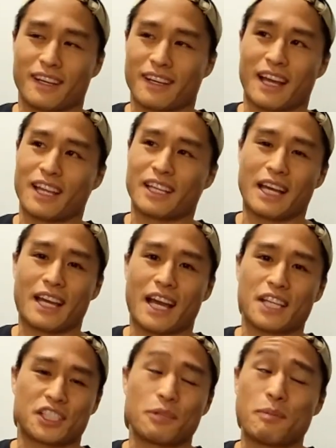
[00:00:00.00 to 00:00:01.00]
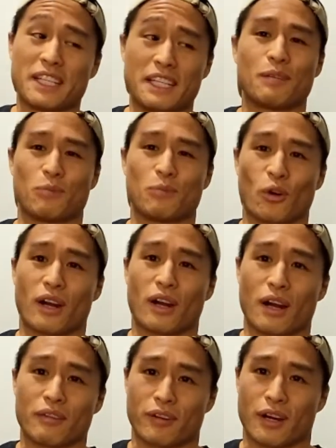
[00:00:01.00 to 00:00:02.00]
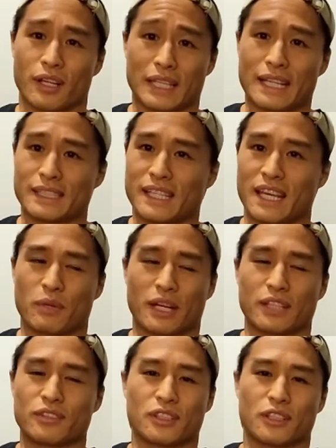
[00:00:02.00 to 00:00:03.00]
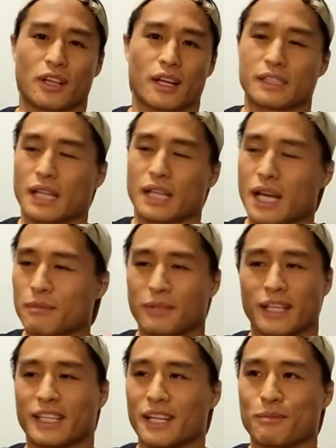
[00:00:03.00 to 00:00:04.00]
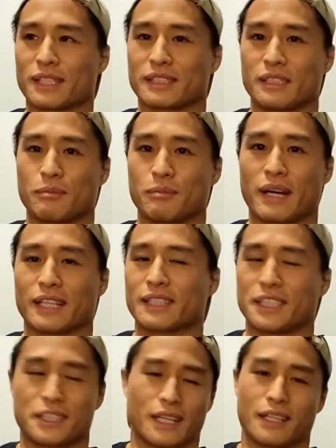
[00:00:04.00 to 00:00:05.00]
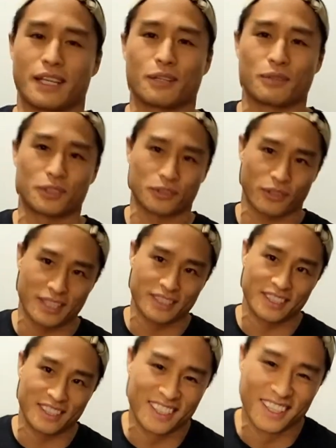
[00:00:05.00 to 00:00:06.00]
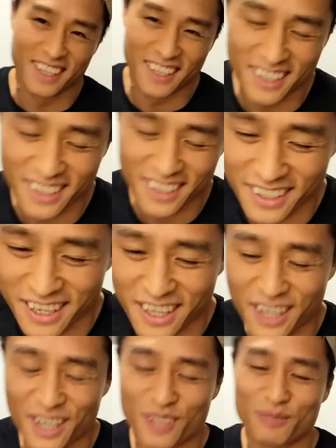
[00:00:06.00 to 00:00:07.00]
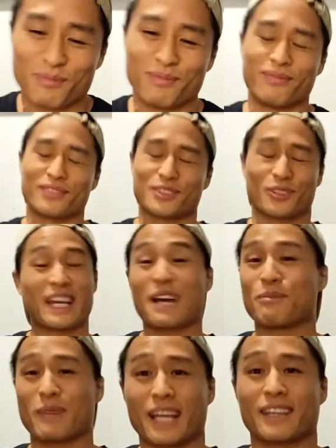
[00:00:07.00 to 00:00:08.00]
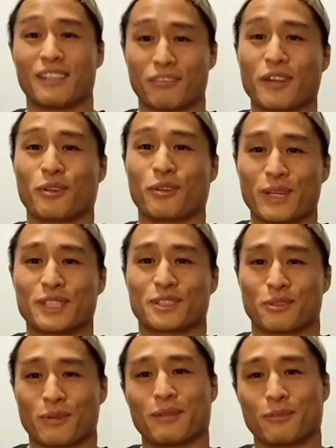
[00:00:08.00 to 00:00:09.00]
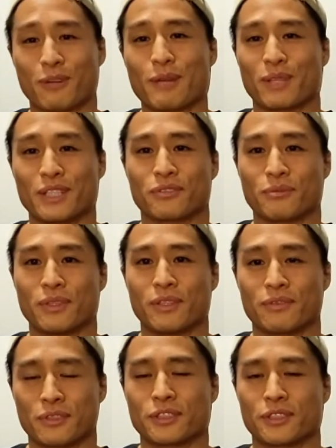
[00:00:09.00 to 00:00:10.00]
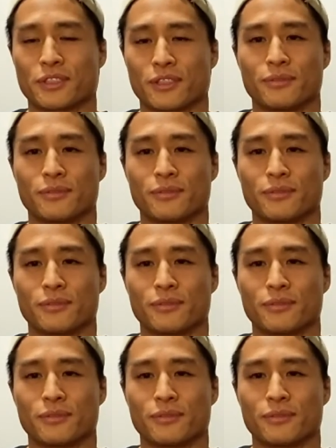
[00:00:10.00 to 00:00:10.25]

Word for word: I, I, should have been eating more on on that day, but I took a lot of time, like getting my sleep back. The jet lag was crazy. Um. So yeah, man, I think featherweight's the right right place for me for sure.